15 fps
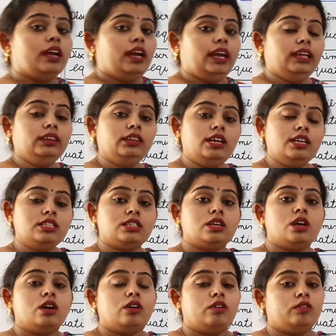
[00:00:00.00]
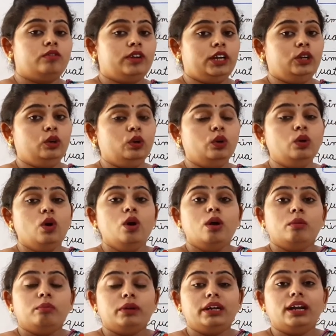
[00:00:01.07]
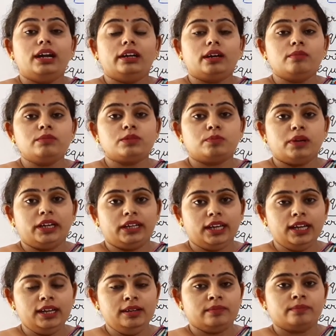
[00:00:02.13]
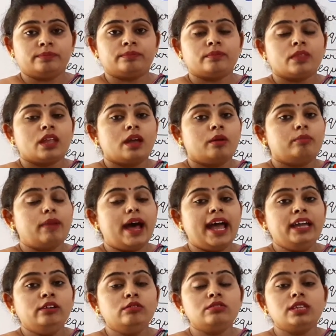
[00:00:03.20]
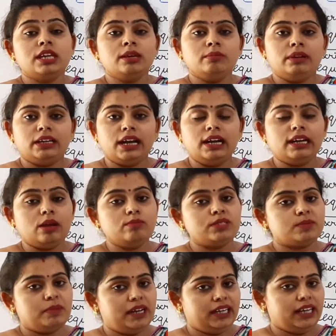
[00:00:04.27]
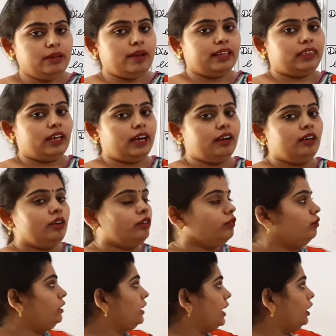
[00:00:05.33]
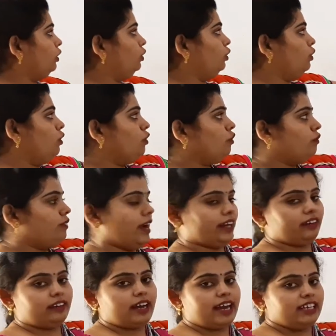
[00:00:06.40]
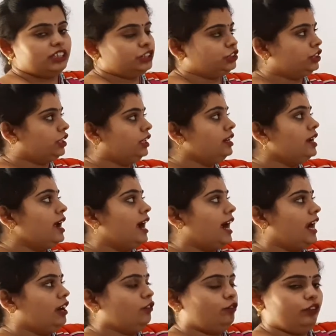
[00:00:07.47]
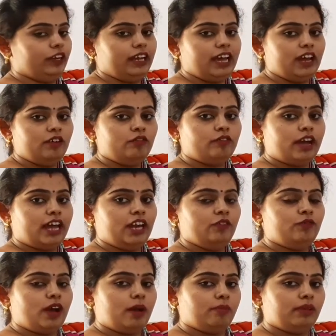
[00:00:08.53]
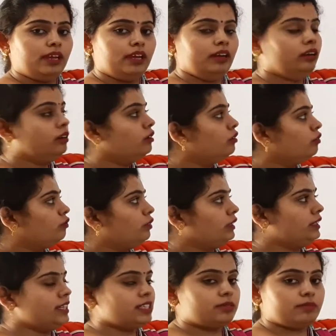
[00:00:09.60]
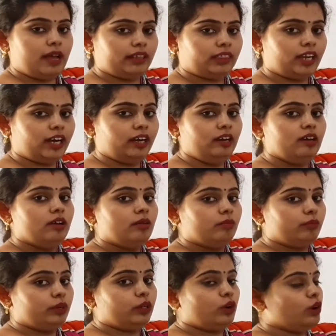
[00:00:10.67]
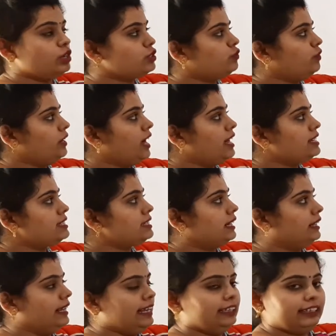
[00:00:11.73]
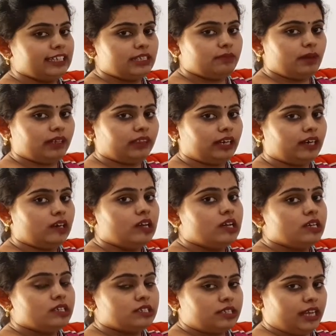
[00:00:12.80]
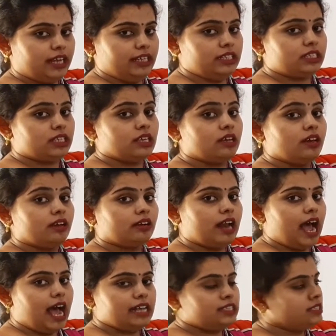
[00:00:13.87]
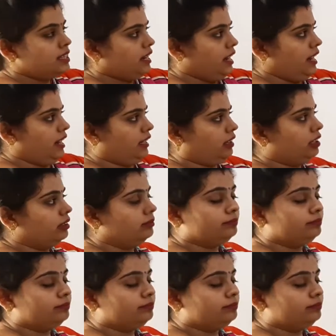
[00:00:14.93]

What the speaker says: In this we do middle term splitting. By using middle term splitting method we can do factorization, and we are very familiar with this method because we are studying this method since class 8th.